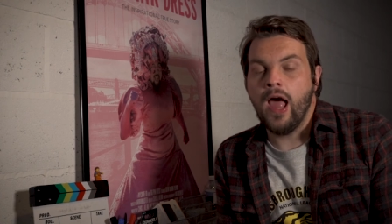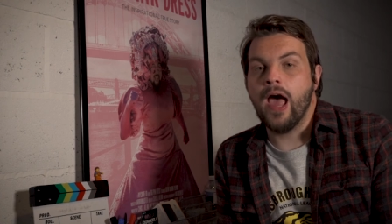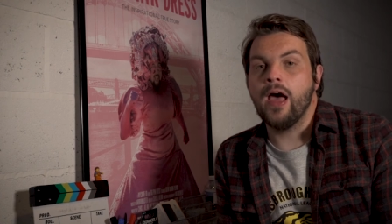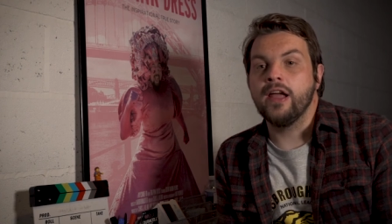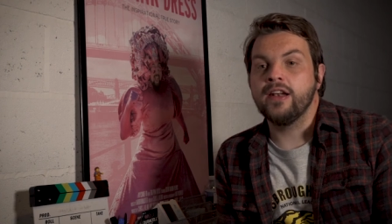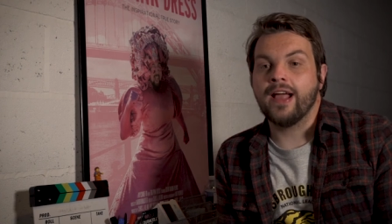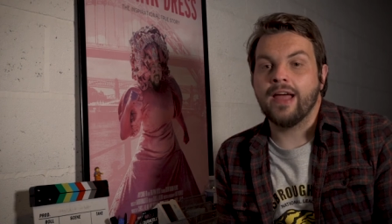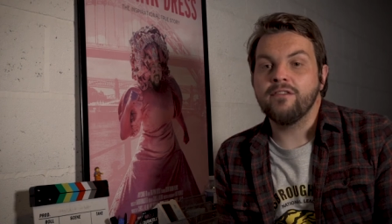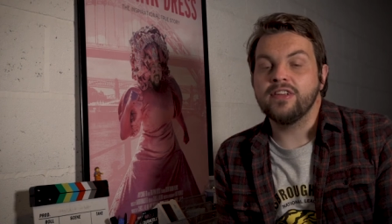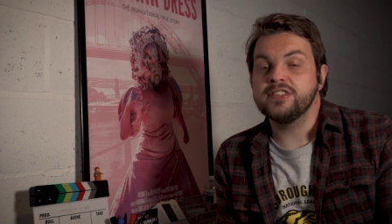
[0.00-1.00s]
And
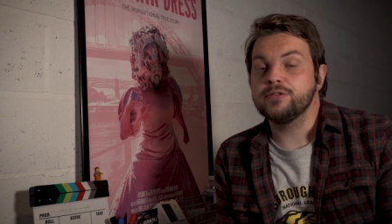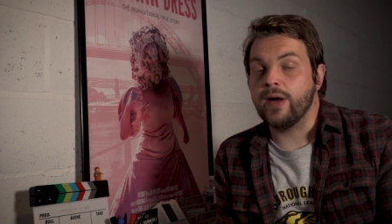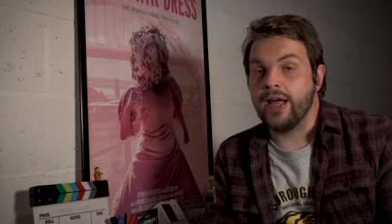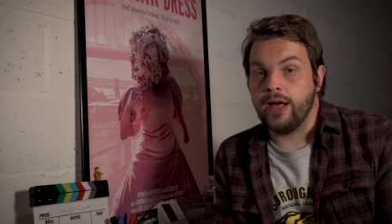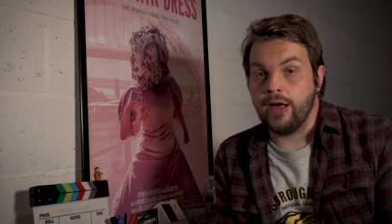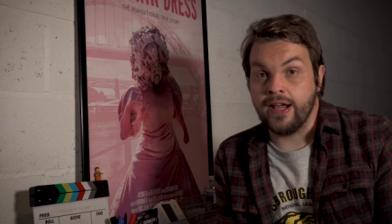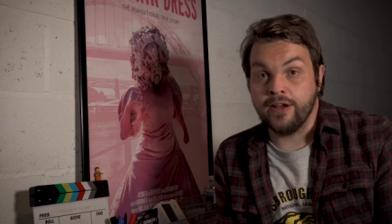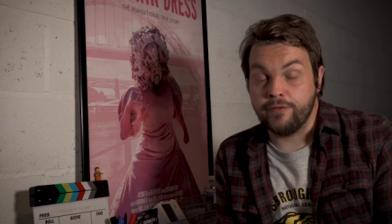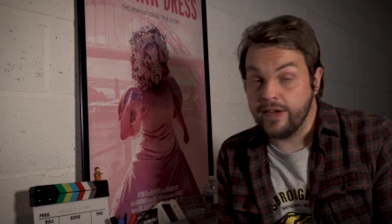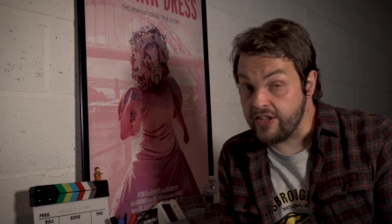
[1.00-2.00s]
again, this is where in
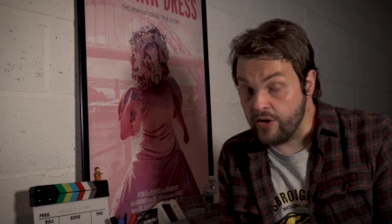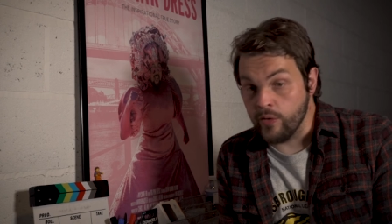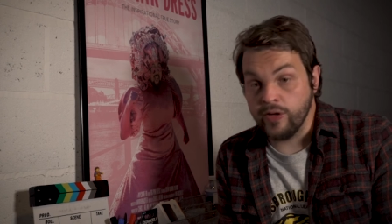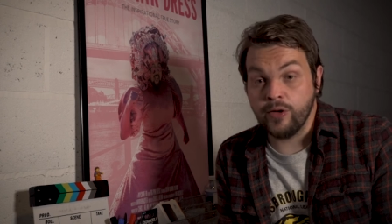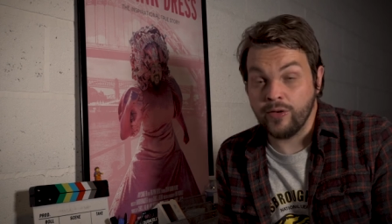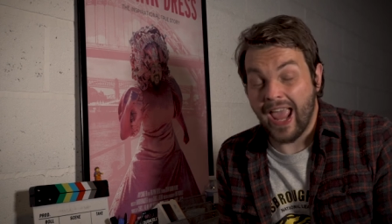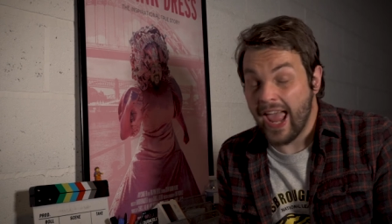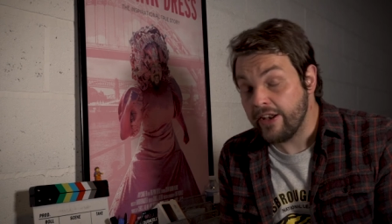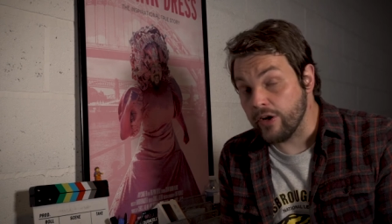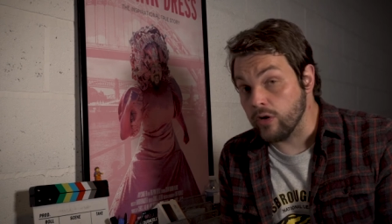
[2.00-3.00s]
a video, you would
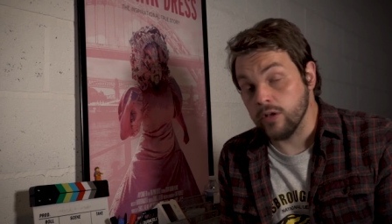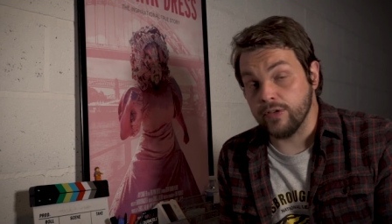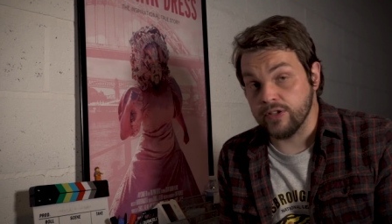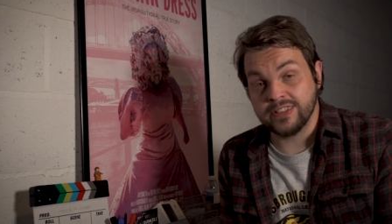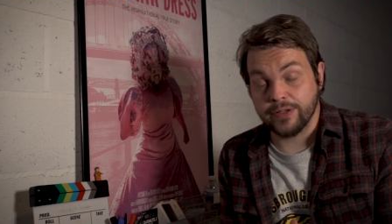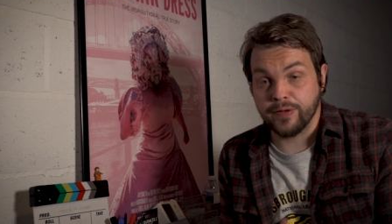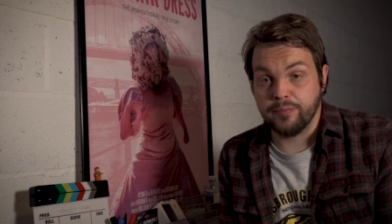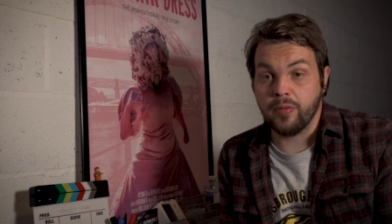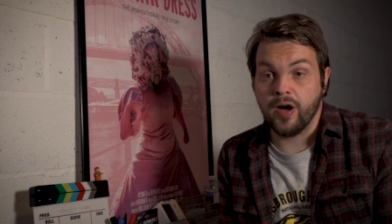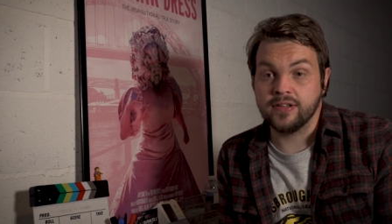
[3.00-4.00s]
edit all those
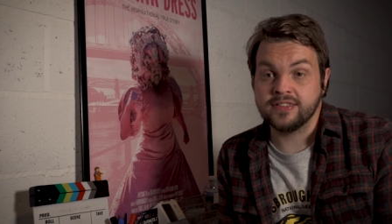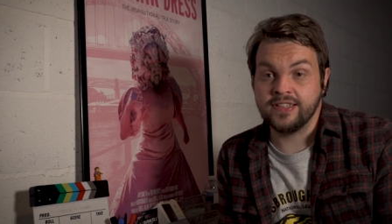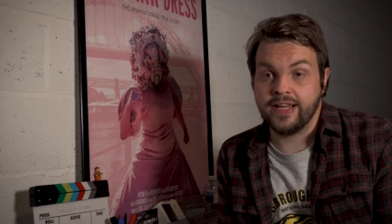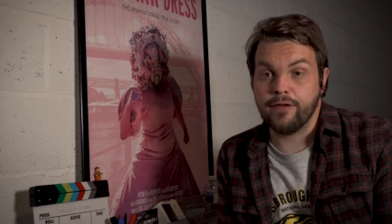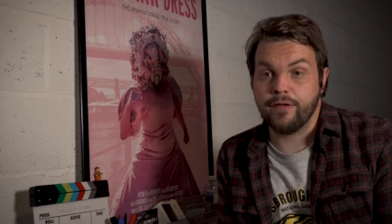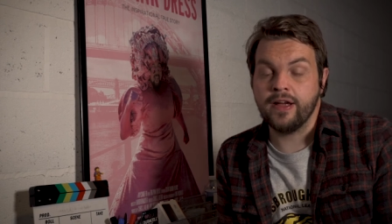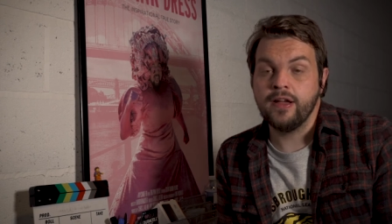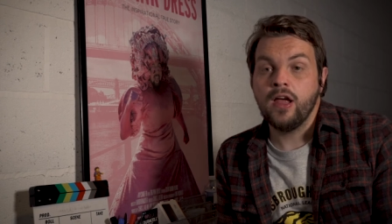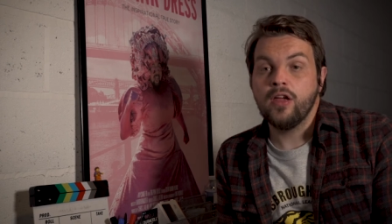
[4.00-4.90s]
different parts together.